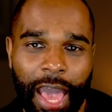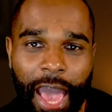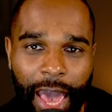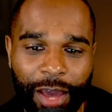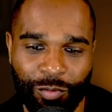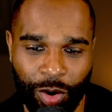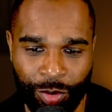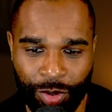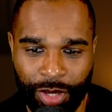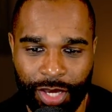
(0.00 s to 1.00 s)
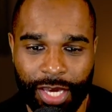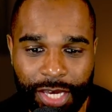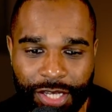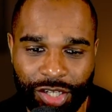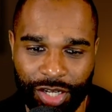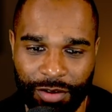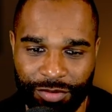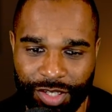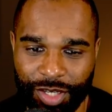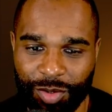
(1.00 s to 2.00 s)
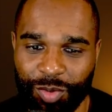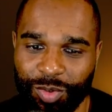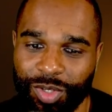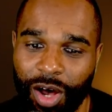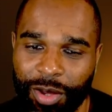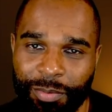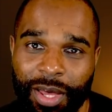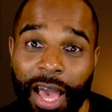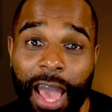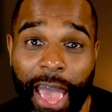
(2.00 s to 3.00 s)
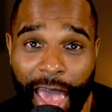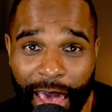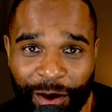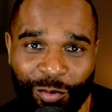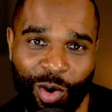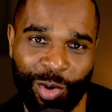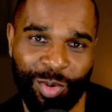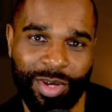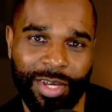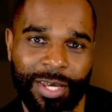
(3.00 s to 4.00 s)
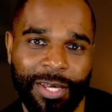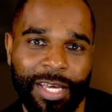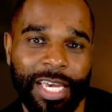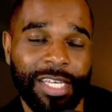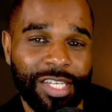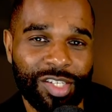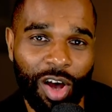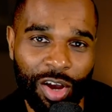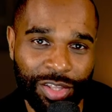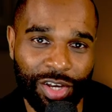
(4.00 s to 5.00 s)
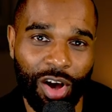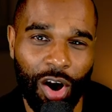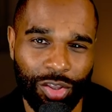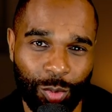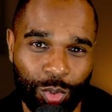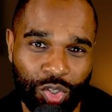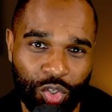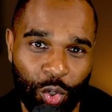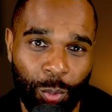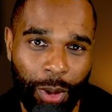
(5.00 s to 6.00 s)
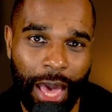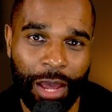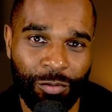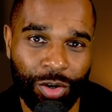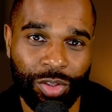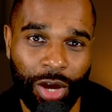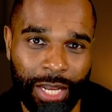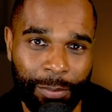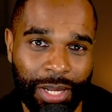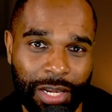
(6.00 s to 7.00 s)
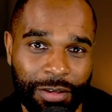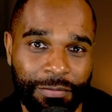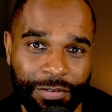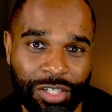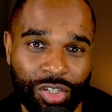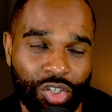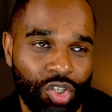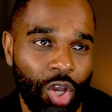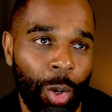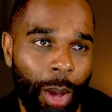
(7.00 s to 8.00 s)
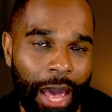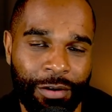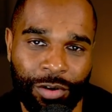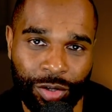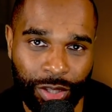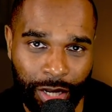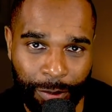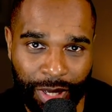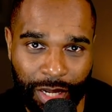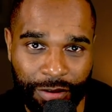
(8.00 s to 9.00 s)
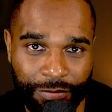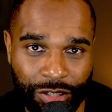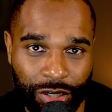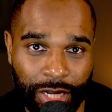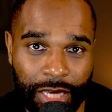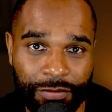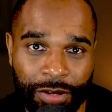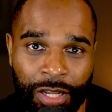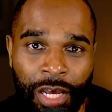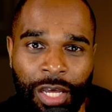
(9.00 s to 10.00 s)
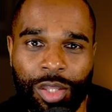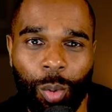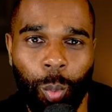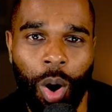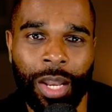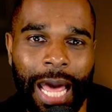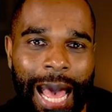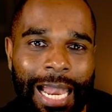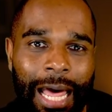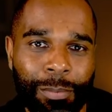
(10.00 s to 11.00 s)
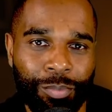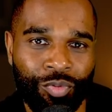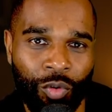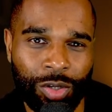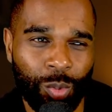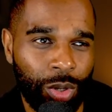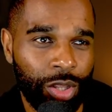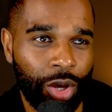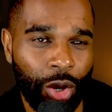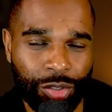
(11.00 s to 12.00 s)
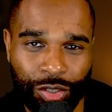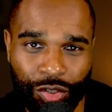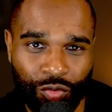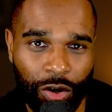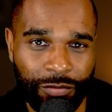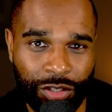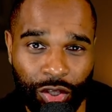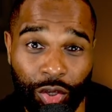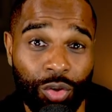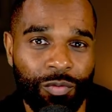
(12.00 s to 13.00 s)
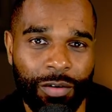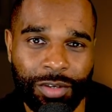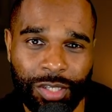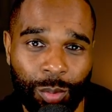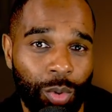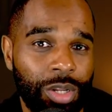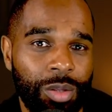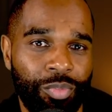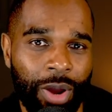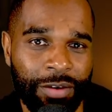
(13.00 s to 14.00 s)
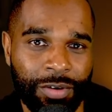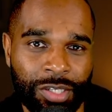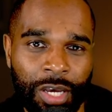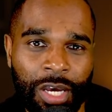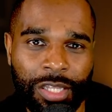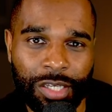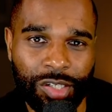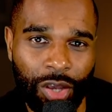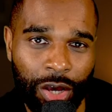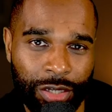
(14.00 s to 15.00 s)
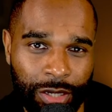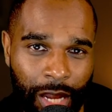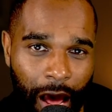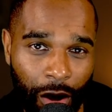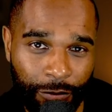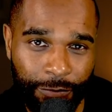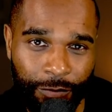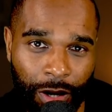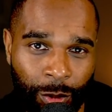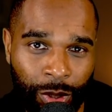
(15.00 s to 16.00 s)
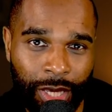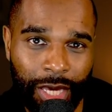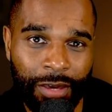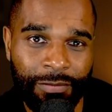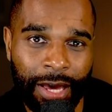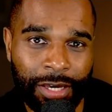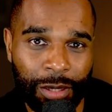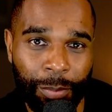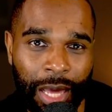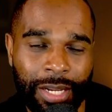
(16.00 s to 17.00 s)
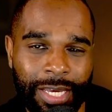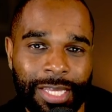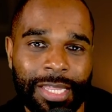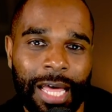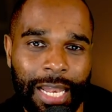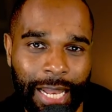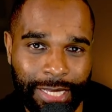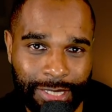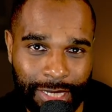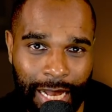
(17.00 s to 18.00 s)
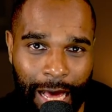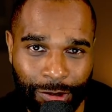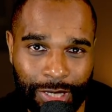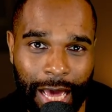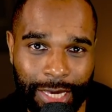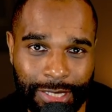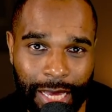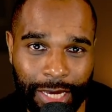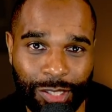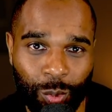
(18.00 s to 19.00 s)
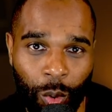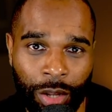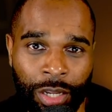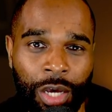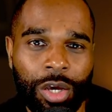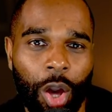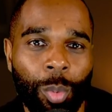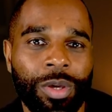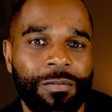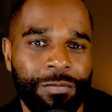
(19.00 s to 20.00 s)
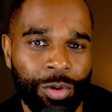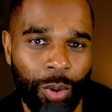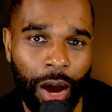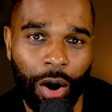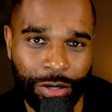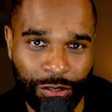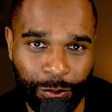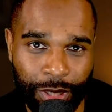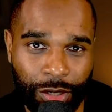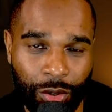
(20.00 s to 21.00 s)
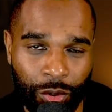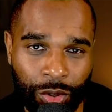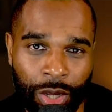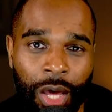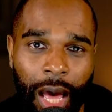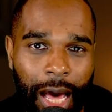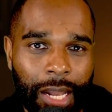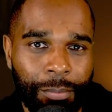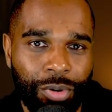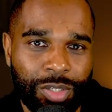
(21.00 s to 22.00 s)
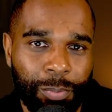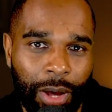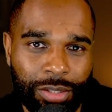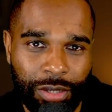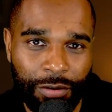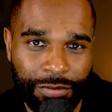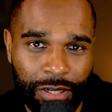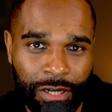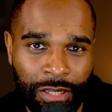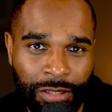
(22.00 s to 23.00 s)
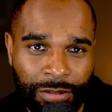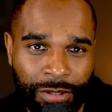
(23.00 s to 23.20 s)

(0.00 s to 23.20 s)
Aero, each and every single time. Aero he designed a car that was super aerodynamically efficient, so aerodynamically efficient even that one Alain Prost, one of the goatiest drivers that you've ever seen, one of the bravest, decided on following Ivan Capelli in that Leyton House 881, going through a high-speed corner. Alain Prost backed off, didn't he?